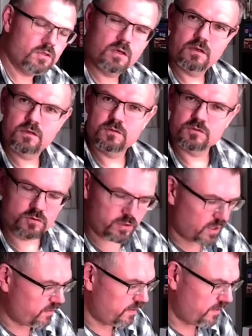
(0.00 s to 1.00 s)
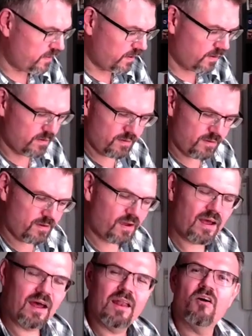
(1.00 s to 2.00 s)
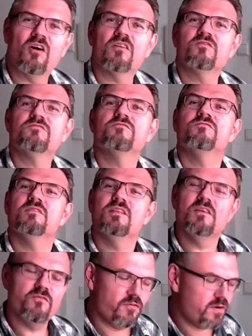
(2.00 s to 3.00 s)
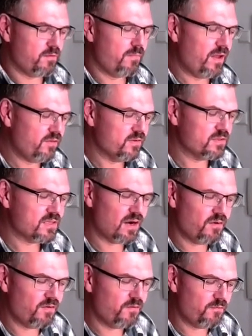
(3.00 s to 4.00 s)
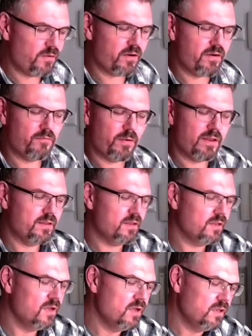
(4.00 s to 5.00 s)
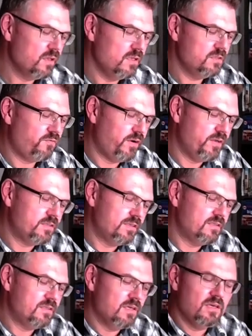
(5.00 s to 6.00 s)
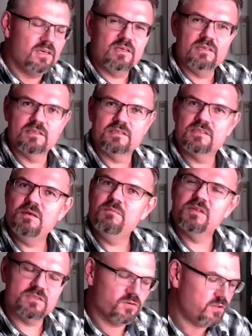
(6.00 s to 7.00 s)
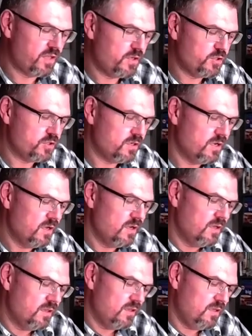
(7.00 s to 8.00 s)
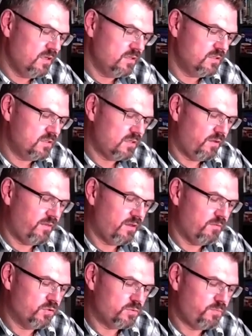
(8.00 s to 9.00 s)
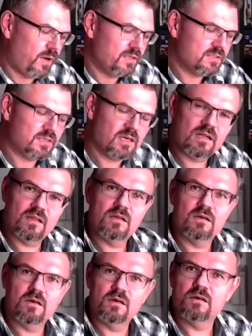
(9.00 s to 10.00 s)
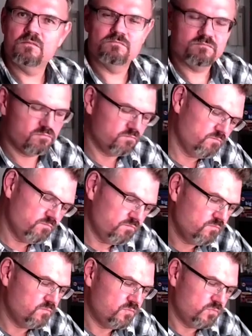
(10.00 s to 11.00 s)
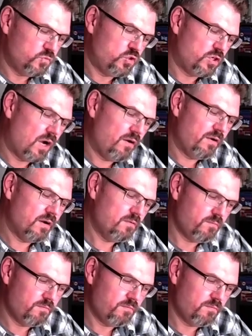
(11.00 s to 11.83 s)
Yeah? So there are a lot of different methods are were invented. This, for instance, is a Siemens notation. This, I think, was Pascal, uh, Java.